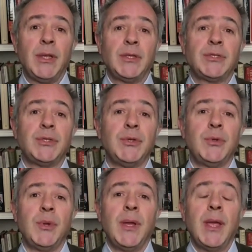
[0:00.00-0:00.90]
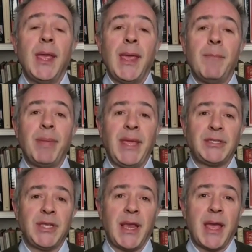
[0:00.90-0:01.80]
to
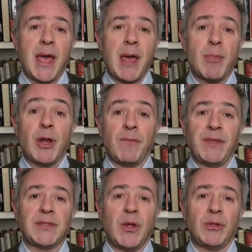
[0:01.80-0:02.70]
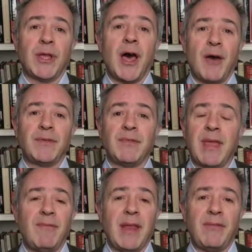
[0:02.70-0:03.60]
impeaching um, an office holder after
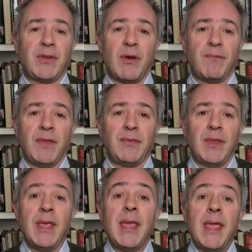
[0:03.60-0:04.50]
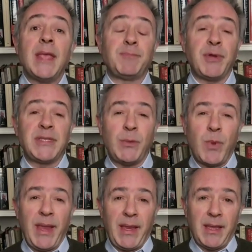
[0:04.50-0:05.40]
they've left office is pretty
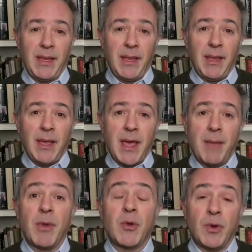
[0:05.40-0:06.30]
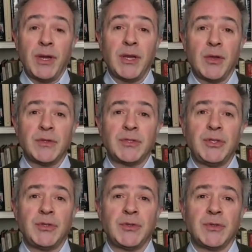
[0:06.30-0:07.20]
weak, um, according to
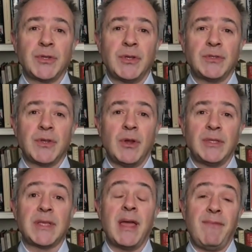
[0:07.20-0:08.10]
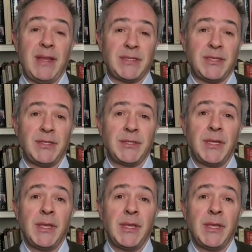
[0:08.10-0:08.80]
constitutional scholars I've listened